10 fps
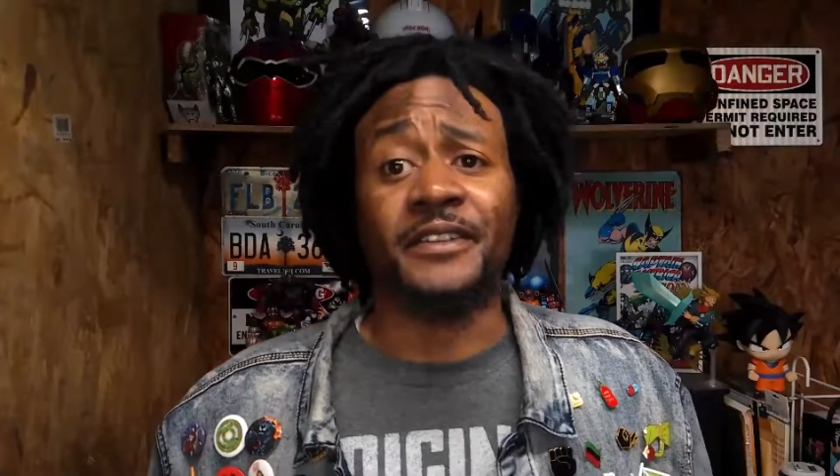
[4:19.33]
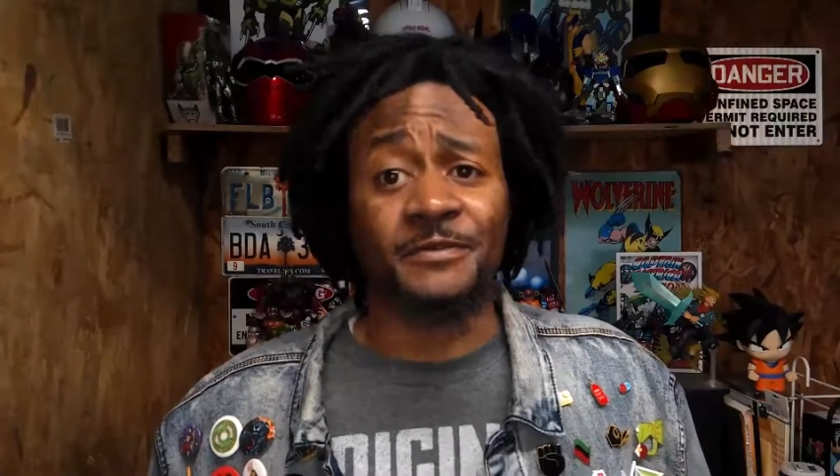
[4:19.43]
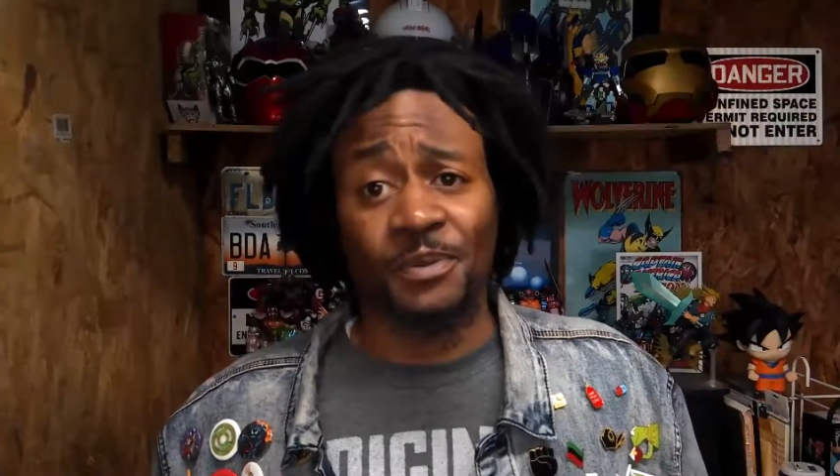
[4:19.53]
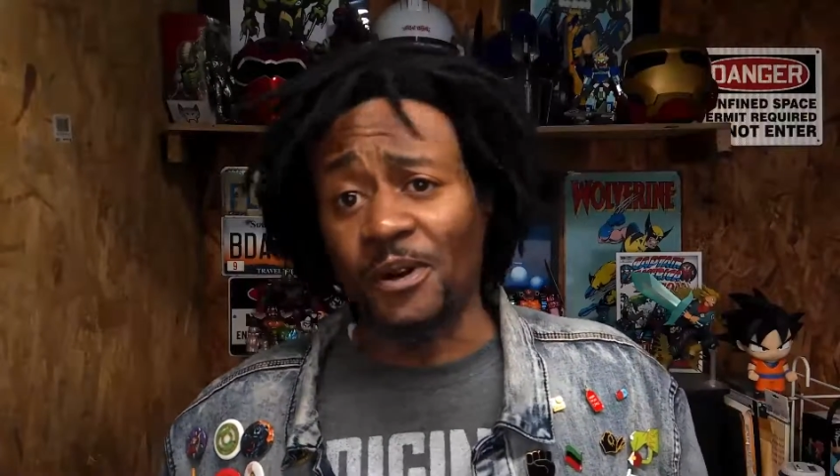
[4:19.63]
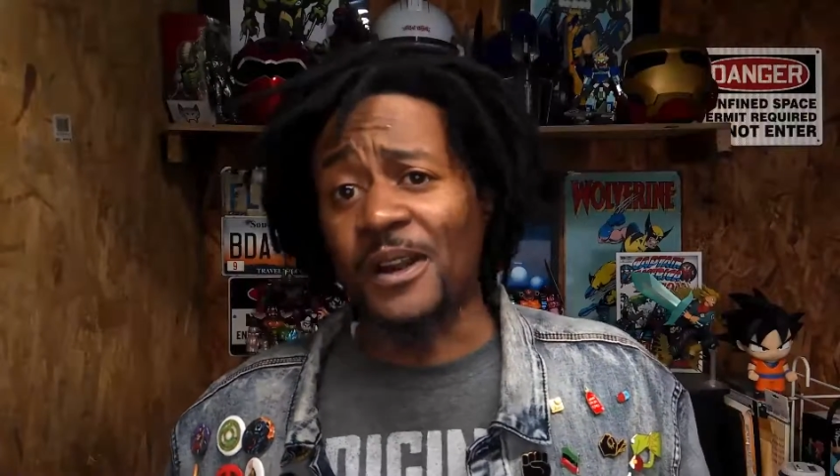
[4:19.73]

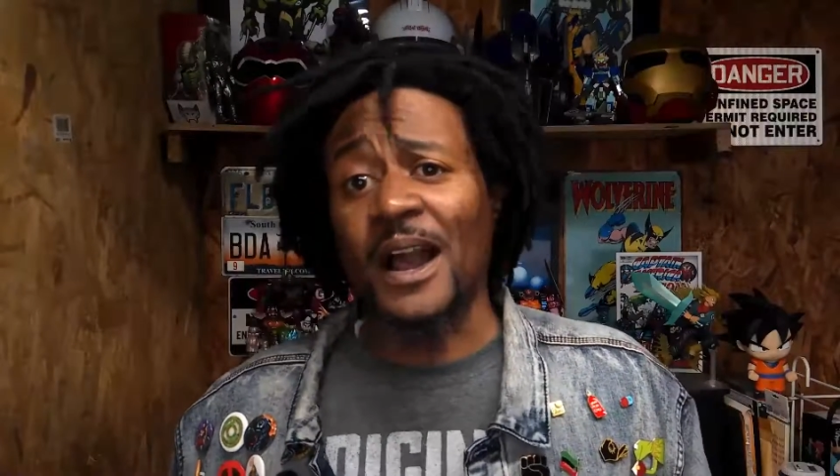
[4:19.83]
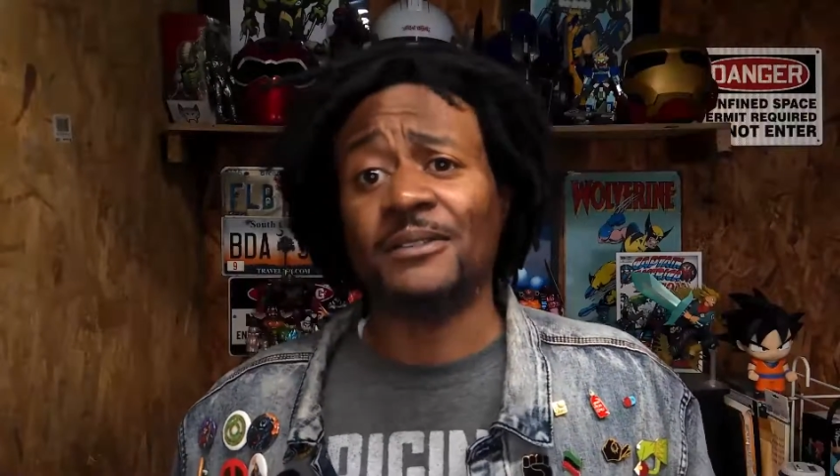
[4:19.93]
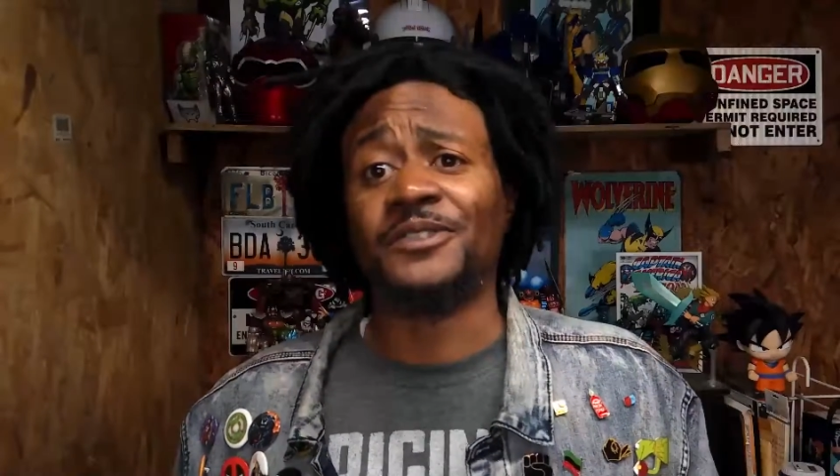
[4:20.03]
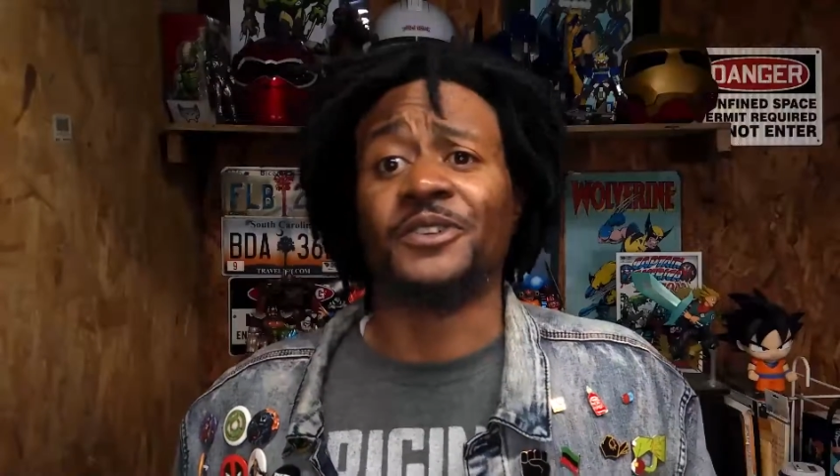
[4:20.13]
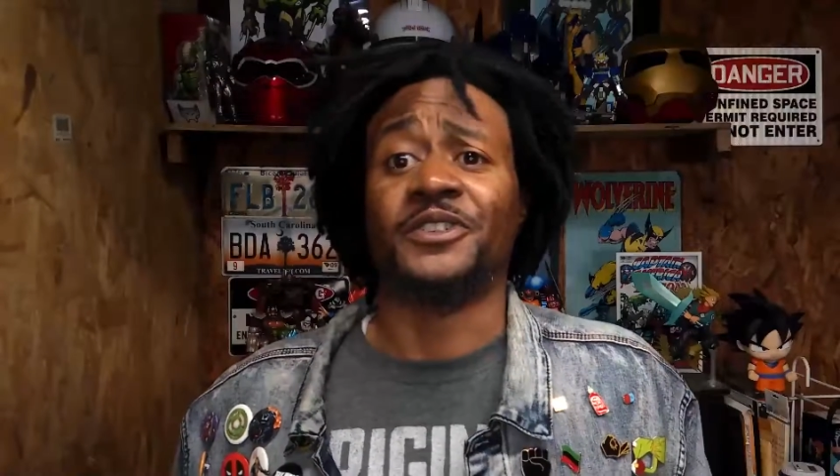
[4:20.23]
broke out
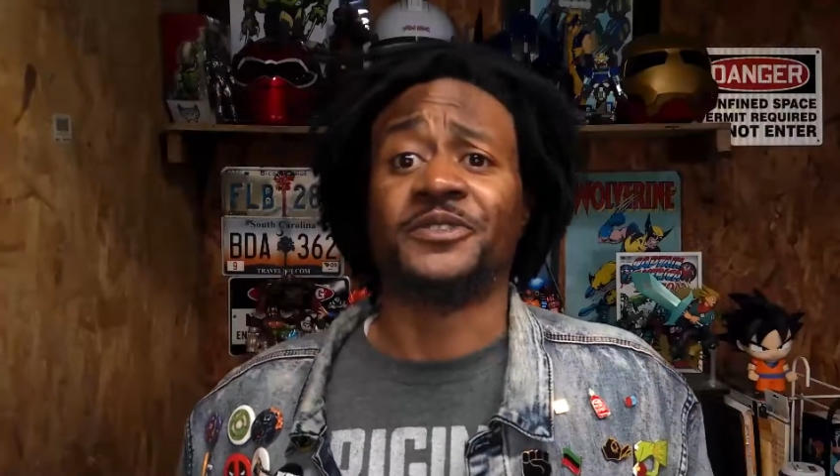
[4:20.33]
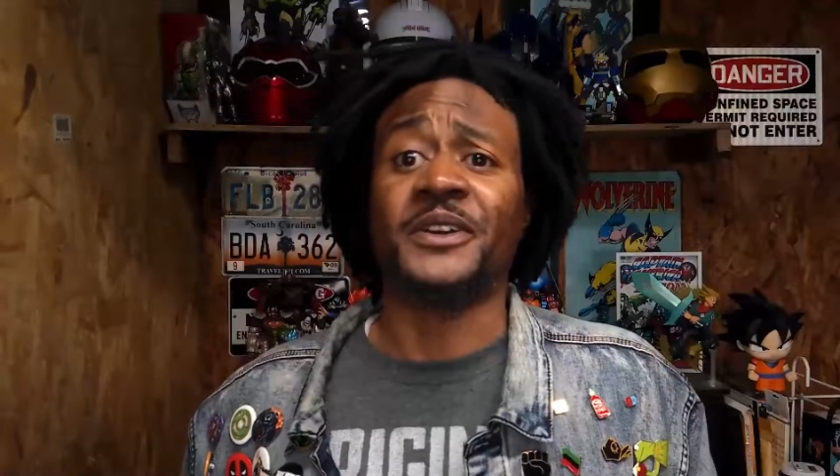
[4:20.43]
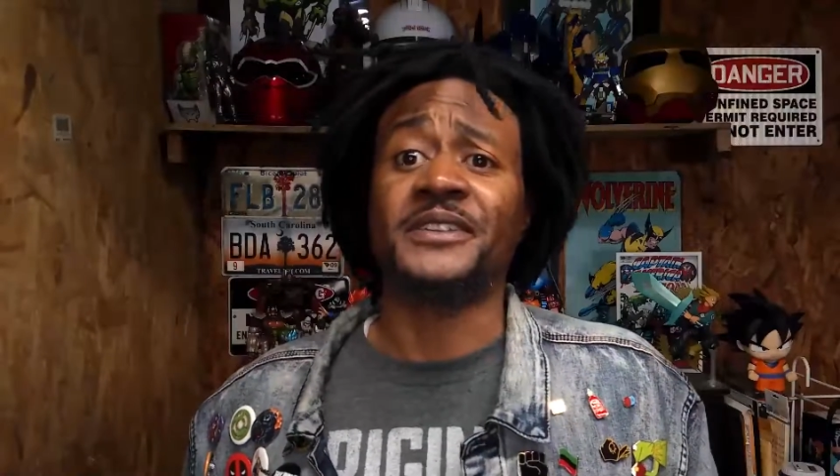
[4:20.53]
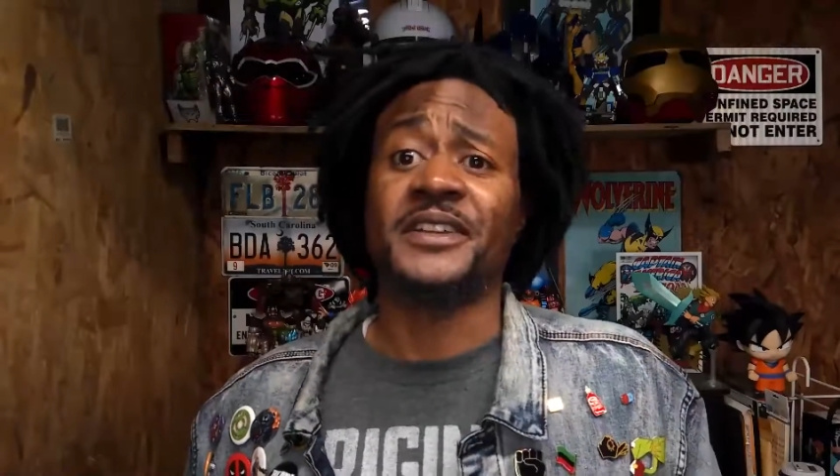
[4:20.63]
into the streets